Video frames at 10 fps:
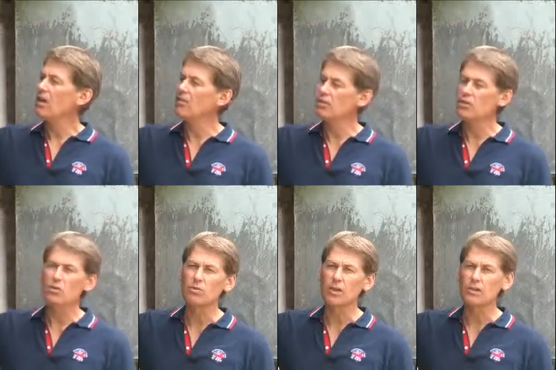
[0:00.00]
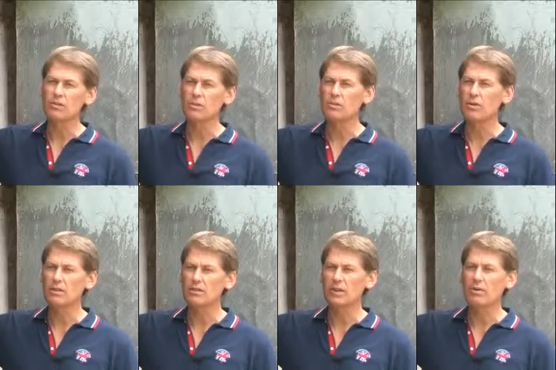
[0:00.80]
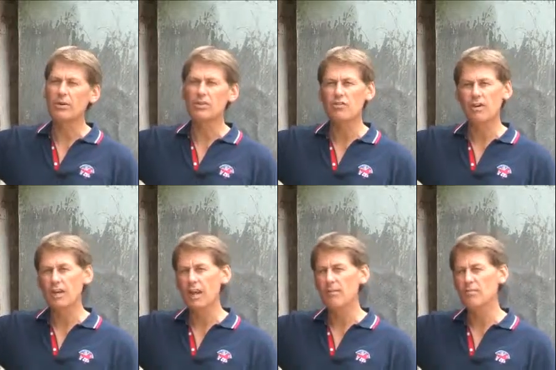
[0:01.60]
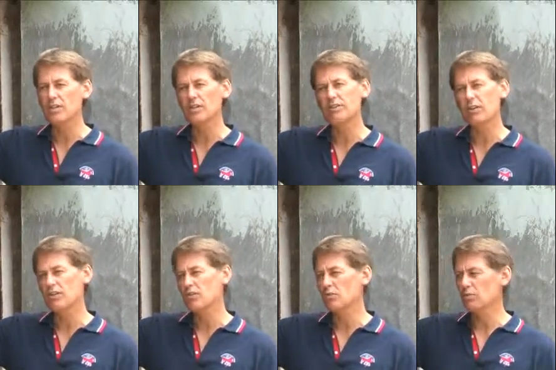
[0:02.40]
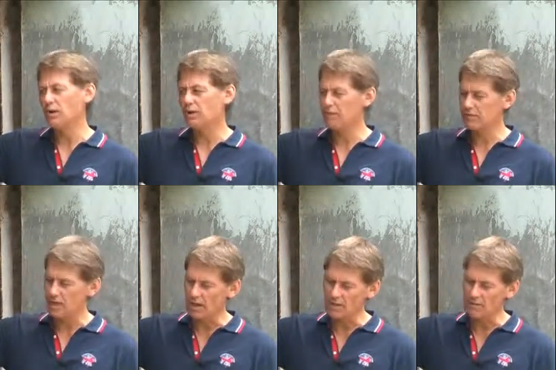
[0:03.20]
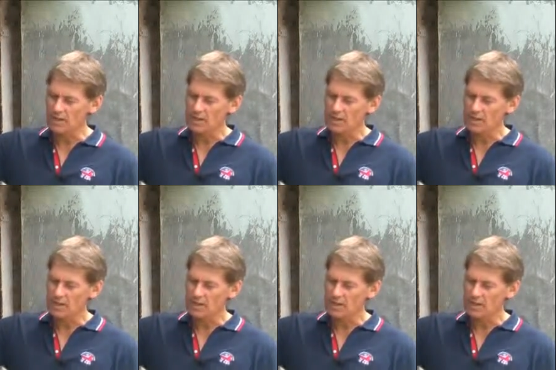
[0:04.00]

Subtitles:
On the shortlist for the World Equestrian Games in a very short period of time.